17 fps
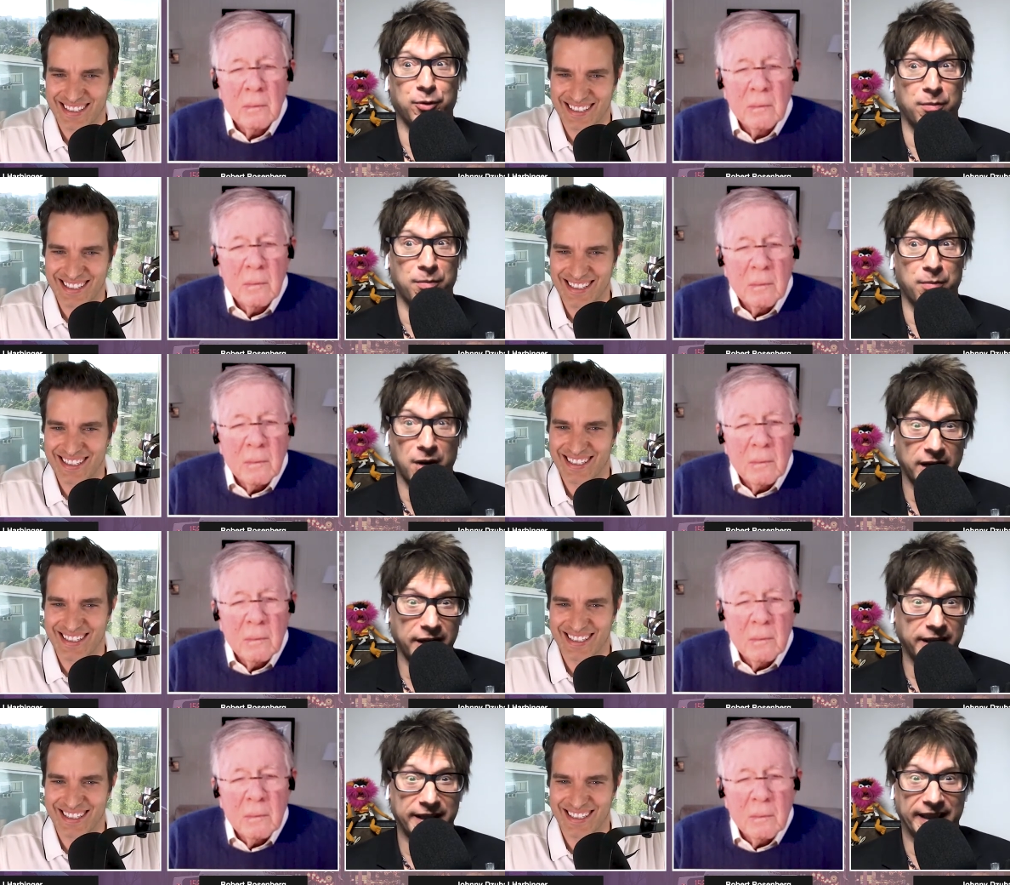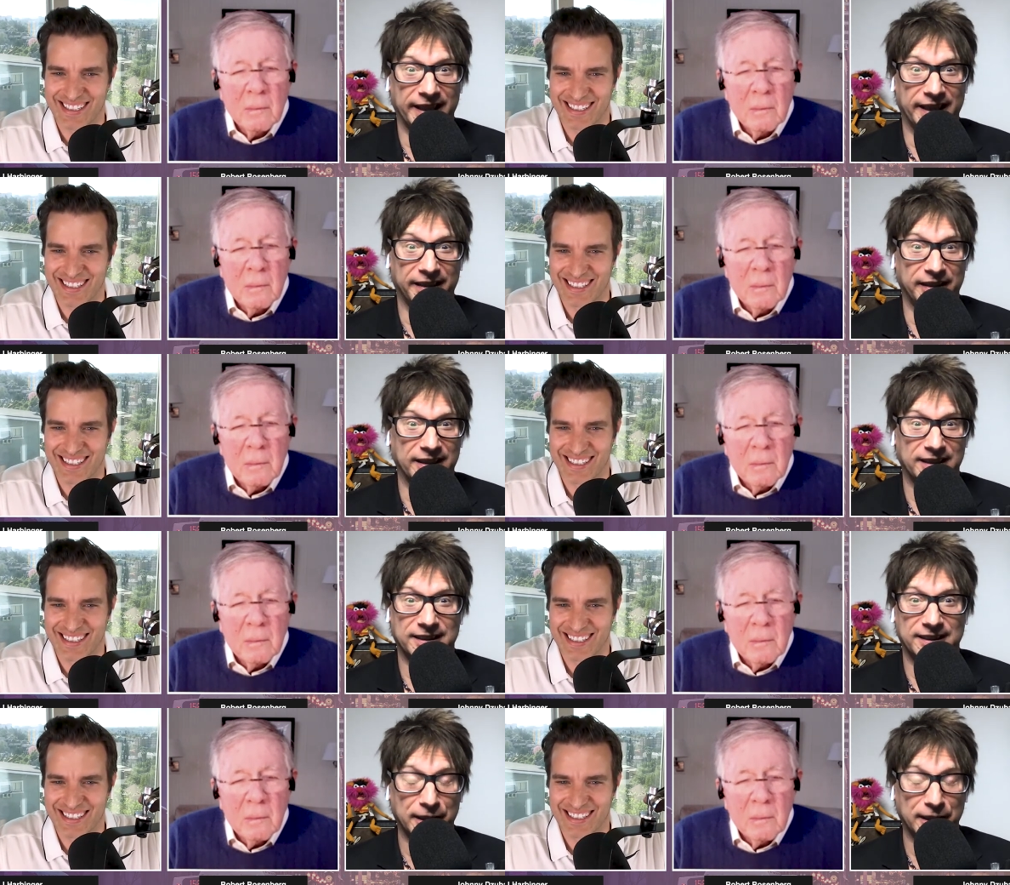Speaker 1: marketing
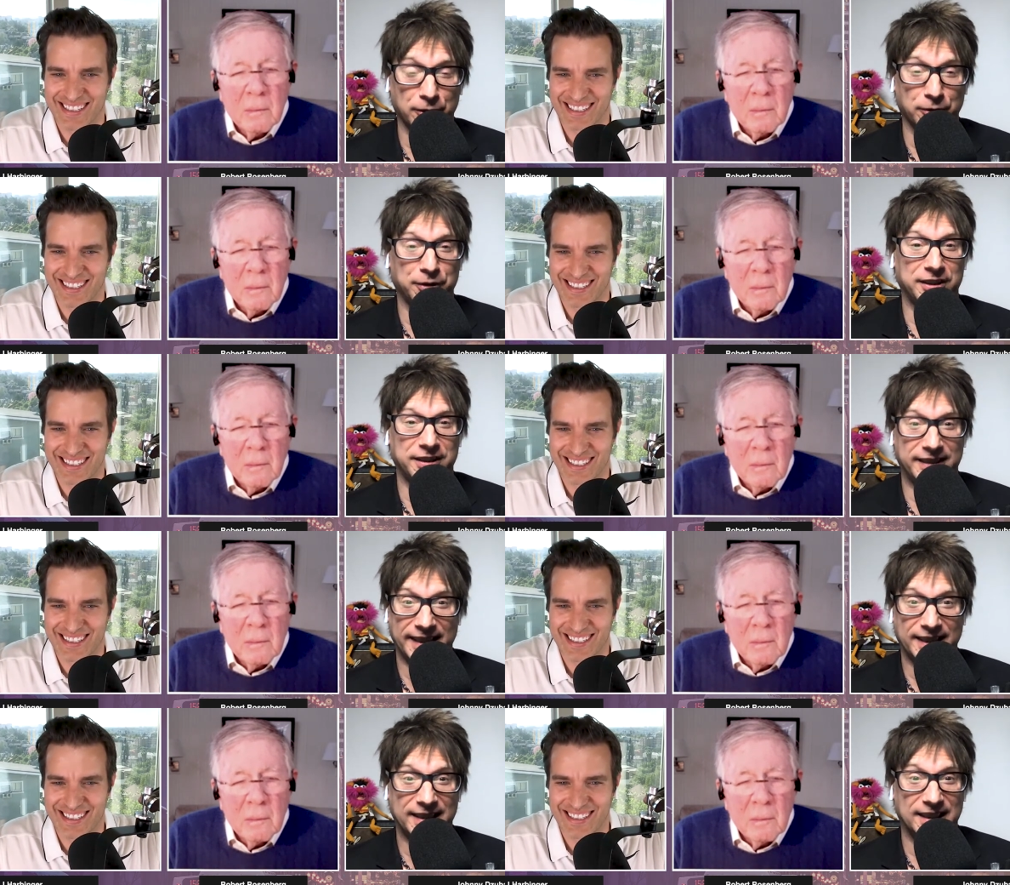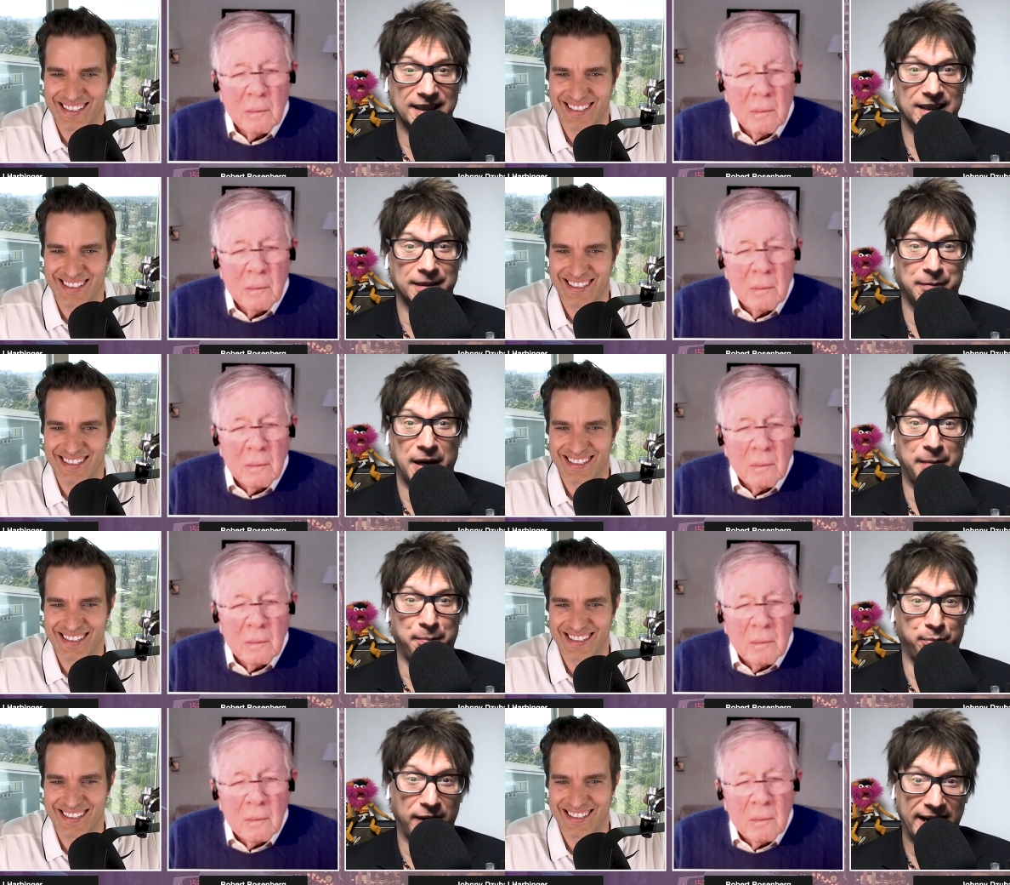that still sticks into
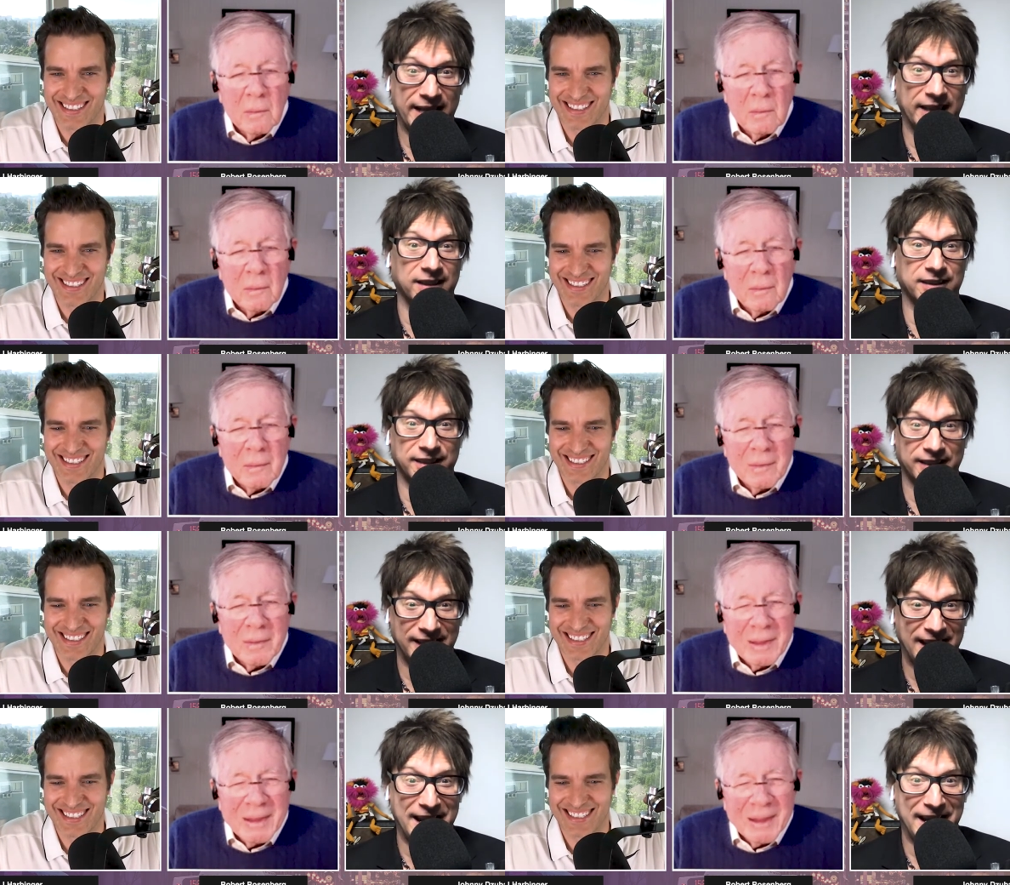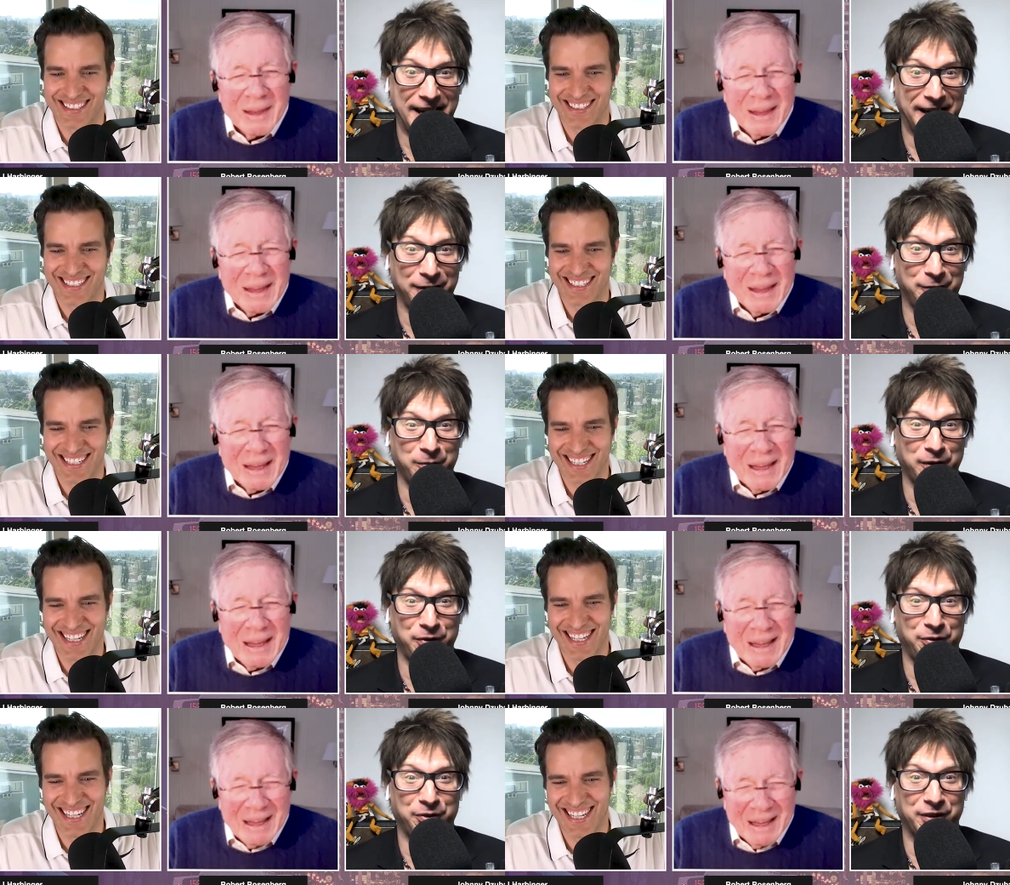my brain today
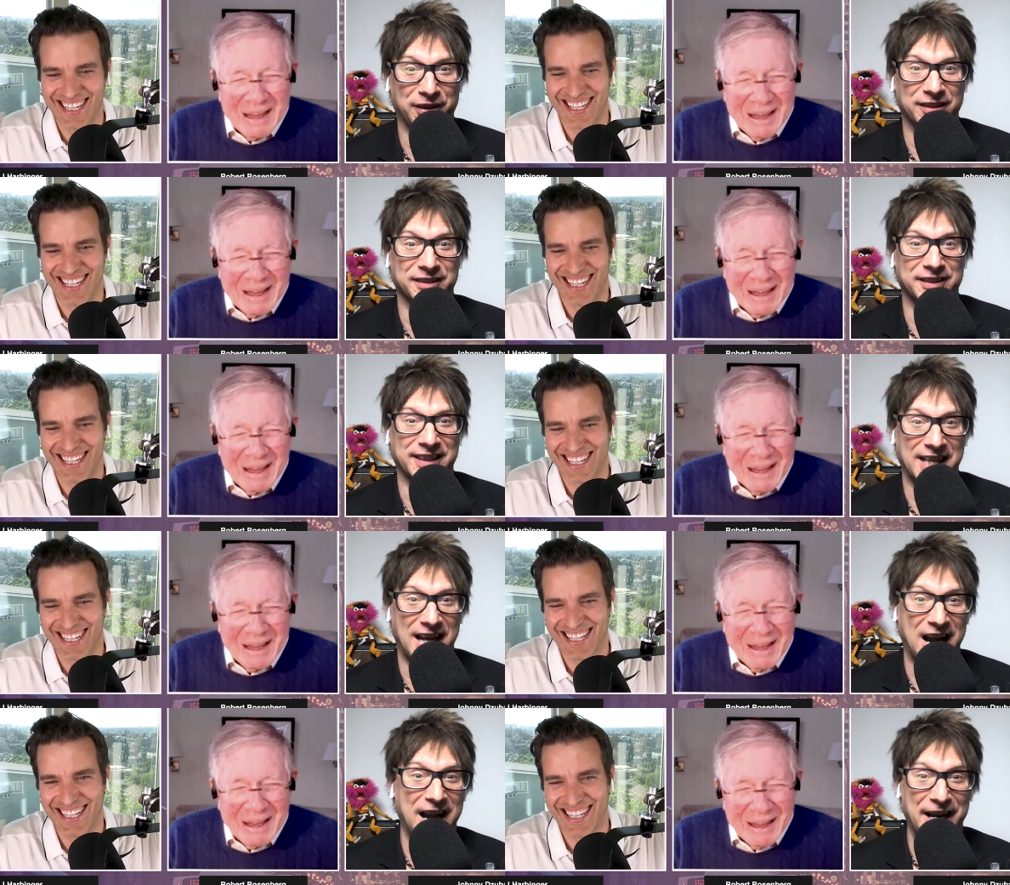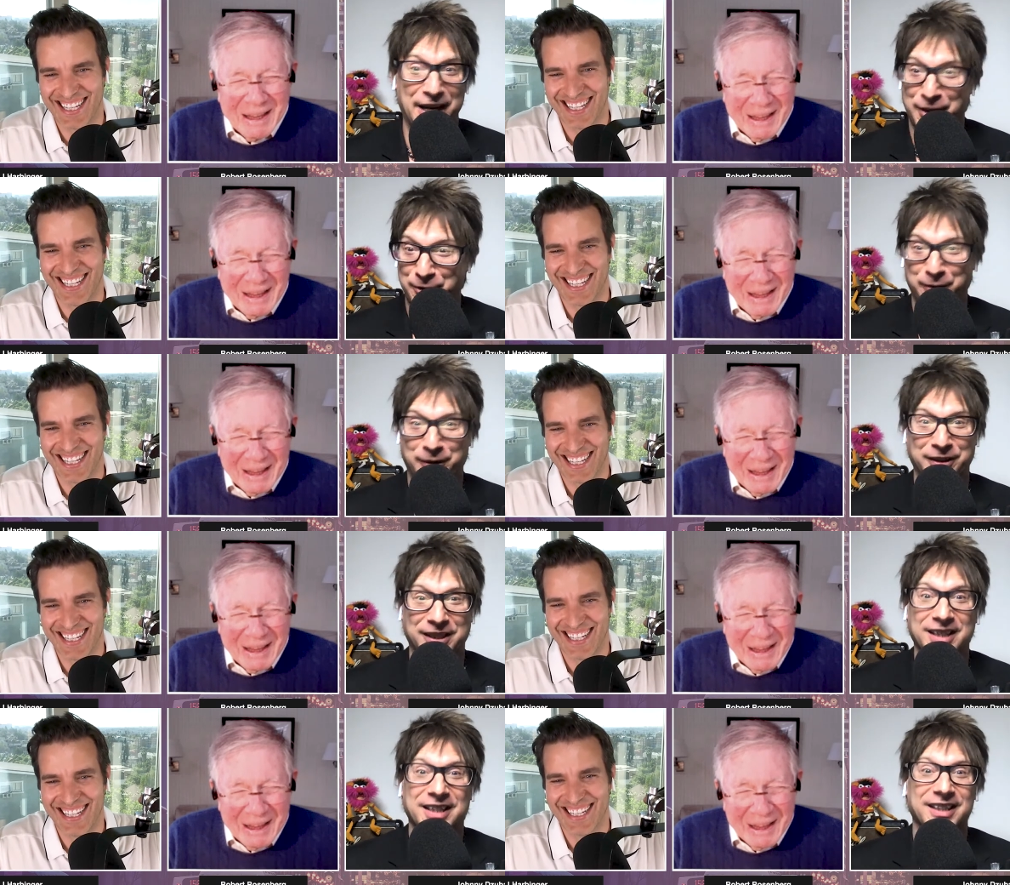with the, the guy who
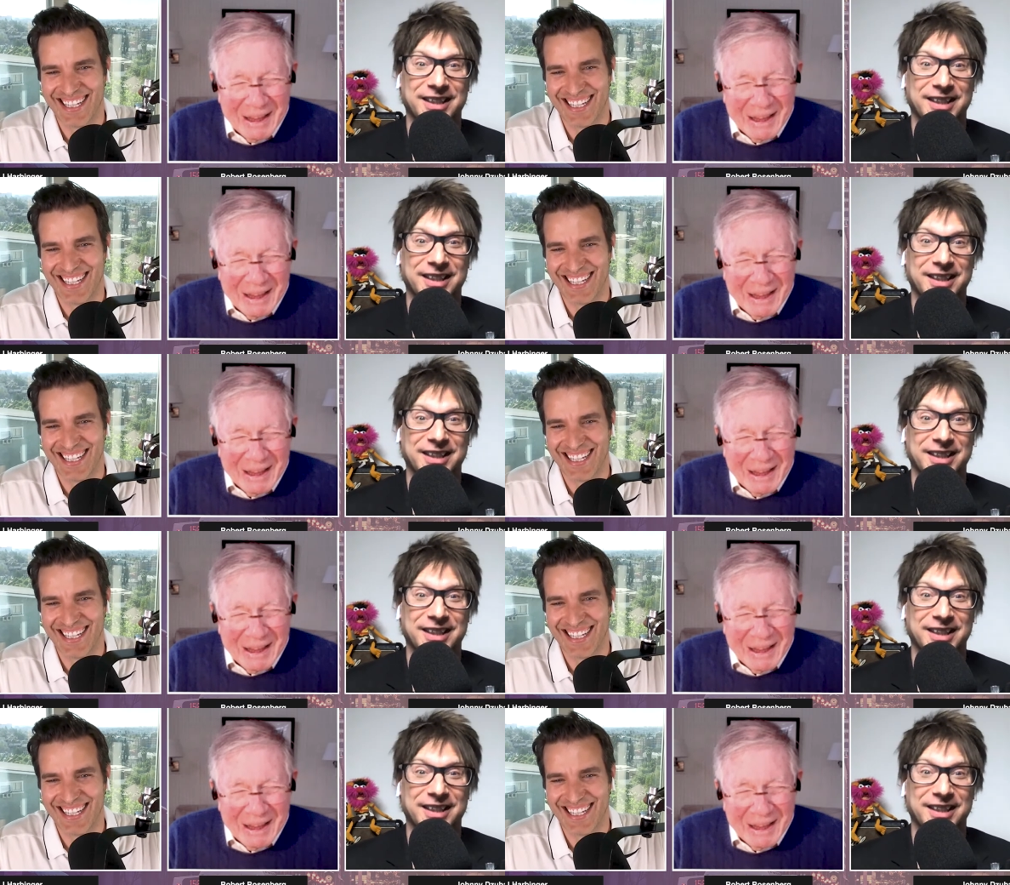is